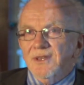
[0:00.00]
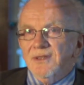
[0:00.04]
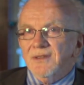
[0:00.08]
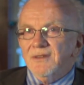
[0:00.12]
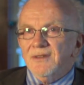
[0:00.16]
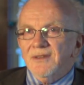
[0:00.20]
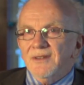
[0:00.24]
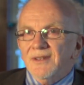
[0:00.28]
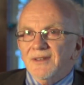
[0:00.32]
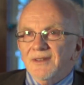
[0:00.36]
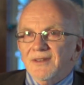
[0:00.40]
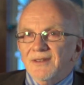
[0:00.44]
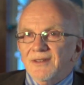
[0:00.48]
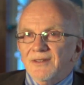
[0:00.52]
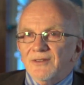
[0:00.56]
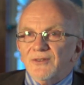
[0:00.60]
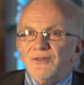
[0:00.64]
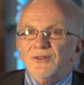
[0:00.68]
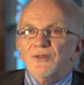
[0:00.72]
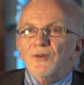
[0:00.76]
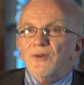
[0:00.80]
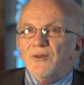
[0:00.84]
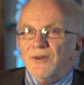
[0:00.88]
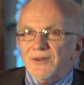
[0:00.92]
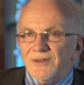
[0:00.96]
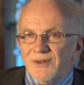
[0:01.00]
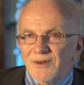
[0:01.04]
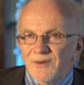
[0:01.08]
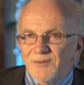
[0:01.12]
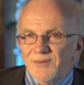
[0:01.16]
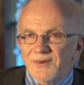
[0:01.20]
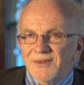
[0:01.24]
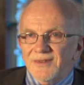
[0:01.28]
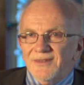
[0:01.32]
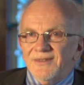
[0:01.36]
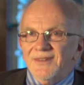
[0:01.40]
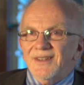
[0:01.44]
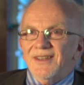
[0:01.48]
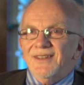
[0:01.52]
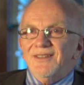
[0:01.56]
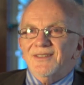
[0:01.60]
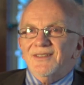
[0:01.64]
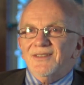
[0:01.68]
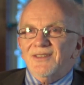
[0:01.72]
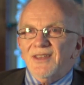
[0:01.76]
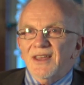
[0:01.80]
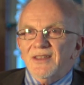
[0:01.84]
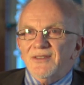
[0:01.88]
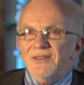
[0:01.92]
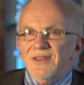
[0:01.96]
then doors open,
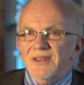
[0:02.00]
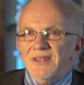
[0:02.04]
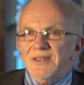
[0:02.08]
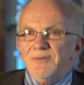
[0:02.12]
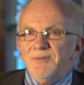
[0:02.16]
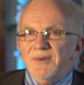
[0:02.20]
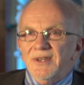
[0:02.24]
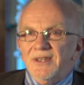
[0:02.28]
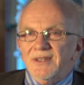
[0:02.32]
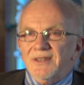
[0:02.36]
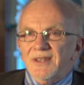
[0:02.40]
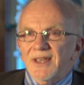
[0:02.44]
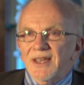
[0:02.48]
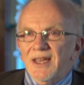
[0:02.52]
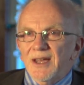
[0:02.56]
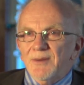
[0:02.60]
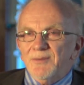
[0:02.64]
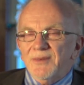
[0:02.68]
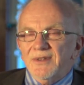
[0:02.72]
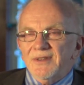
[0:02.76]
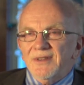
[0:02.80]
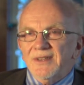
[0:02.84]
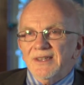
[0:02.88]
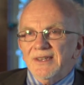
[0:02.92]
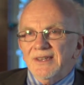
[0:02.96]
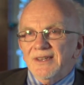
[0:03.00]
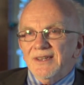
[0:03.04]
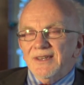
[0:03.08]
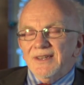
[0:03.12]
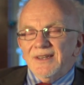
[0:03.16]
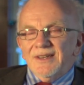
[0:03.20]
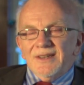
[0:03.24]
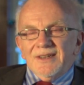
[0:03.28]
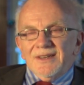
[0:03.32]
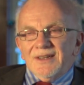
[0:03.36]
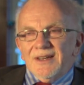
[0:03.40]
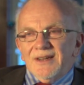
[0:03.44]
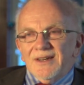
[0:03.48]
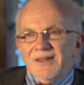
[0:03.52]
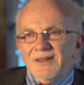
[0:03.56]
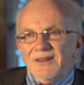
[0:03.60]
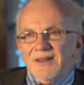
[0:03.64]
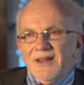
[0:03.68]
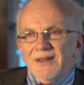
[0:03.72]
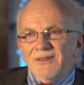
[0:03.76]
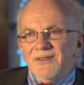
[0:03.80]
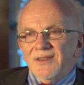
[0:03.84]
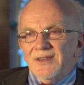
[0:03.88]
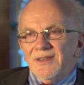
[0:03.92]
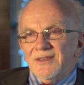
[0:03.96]
and things begin to happen.
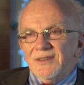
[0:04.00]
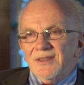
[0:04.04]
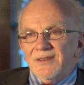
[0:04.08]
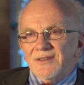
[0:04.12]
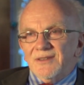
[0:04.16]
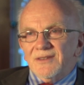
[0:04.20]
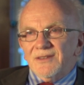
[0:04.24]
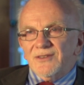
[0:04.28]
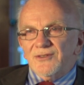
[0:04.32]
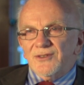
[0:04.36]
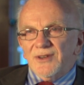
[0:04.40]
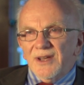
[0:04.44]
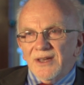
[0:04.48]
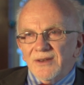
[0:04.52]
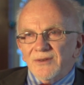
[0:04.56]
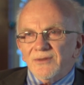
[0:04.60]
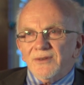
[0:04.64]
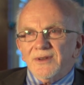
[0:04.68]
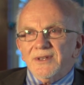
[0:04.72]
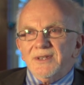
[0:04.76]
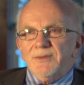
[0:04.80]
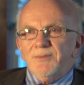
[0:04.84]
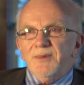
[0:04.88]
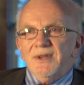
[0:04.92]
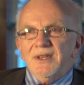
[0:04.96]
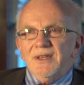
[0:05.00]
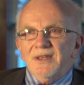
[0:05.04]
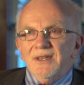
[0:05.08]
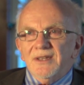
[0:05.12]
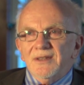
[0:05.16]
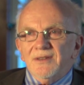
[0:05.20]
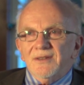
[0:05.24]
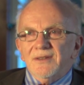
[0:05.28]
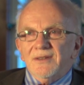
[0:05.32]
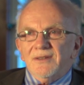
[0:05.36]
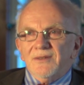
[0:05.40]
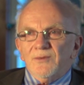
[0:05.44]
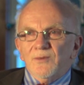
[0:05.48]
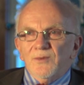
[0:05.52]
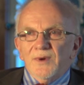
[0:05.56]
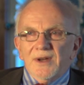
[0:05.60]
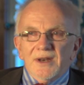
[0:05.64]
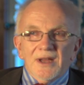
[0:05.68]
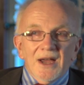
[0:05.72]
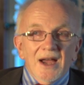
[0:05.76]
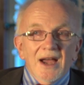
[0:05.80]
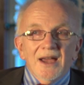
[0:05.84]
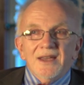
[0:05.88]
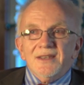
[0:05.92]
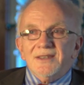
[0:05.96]
I think that generally speaking,
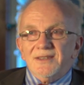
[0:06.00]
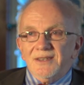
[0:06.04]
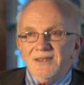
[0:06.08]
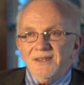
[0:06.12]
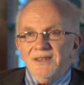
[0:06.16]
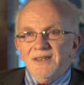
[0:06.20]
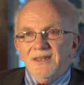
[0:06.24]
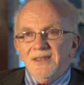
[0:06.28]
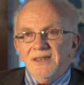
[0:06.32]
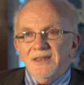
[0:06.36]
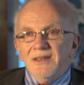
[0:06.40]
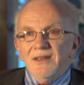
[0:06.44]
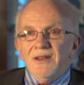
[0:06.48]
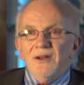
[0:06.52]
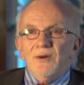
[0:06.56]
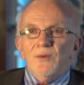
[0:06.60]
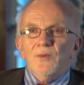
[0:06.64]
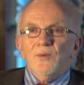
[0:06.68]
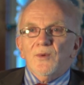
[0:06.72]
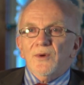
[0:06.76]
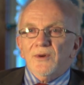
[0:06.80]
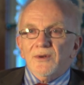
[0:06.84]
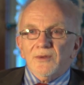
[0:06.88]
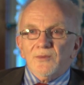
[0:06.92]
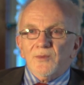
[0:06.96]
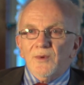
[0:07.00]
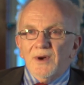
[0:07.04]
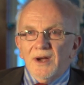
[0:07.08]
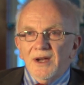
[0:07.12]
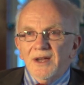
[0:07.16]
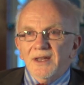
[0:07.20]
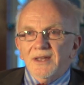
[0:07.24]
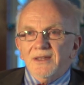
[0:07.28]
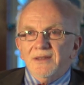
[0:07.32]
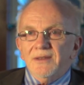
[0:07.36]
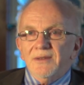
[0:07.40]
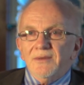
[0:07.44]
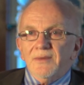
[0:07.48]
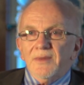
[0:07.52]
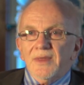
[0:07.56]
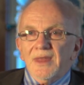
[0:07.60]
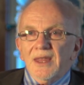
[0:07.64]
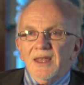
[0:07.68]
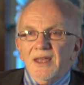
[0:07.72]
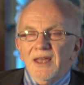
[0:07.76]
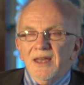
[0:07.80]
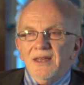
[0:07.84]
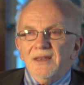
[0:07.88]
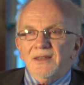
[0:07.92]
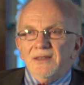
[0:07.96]
what I see worldwide
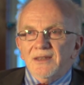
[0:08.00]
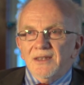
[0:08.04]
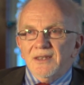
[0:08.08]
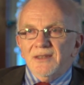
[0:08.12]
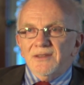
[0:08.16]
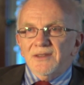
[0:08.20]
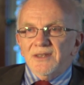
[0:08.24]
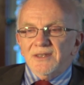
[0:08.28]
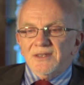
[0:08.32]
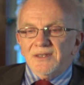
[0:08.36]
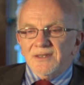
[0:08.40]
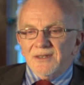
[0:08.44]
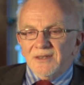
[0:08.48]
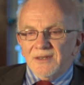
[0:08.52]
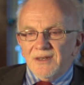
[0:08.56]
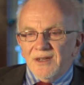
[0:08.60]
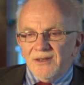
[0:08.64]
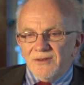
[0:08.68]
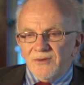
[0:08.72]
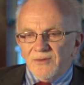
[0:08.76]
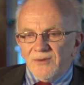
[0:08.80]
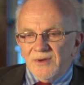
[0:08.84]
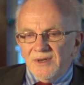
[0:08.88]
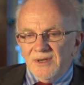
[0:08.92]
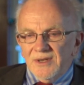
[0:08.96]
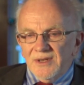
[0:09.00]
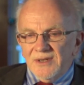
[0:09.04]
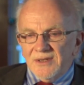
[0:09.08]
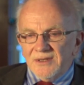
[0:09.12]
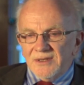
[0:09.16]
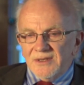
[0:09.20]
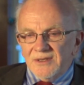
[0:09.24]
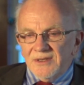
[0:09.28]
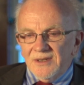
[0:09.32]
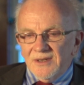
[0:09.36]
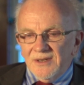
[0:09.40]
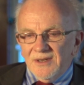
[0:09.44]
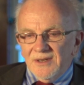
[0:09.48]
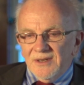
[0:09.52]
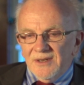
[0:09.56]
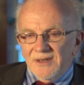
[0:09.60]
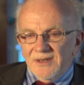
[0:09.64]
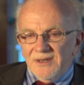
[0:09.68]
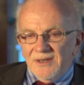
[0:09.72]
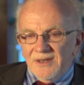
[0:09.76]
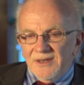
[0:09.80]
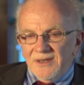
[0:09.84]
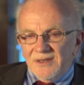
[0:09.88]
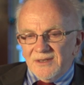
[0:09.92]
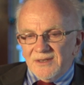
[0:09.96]
and in this country is
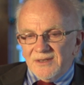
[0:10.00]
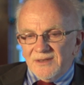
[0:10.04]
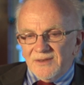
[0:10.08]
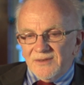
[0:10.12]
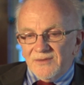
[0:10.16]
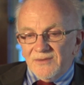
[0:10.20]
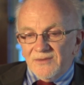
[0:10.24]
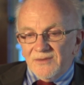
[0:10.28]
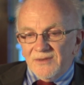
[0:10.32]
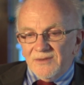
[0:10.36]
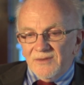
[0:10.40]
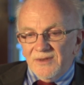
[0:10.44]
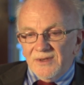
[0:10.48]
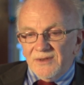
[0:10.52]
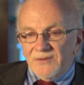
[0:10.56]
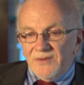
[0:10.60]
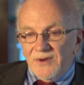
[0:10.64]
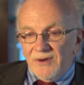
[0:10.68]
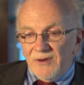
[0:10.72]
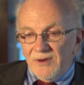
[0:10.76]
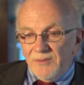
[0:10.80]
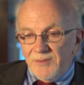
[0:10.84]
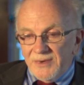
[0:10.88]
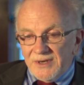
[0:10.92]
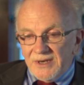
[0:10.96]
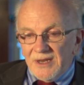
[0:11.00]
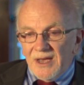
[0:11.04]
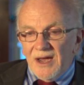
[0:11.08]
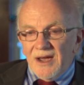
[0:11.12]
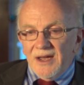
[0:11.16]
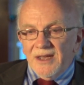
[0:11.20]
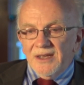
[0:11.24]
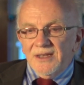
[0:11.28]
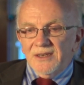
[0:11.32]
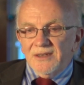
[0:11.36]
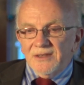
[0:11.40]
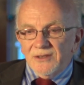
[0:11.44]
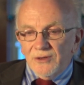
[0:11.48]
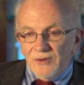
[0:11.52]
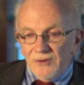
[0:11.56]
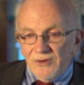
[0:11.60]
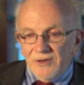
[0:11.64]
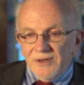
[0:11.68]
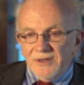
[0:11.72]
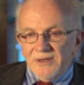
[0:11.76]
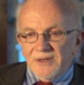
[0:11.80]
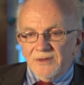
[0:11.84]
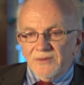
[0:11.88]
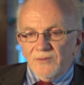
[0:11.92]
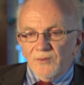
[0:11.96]
very benign and
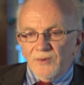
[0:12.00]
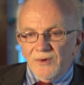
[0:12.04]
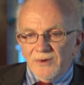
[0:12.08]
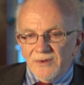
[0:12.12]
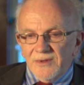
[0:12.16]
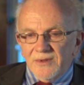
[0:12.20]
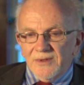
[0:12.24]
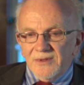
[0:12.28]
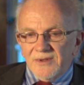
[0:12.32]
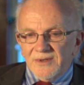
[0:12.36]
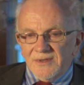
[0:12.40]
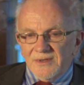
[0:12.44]
good and worth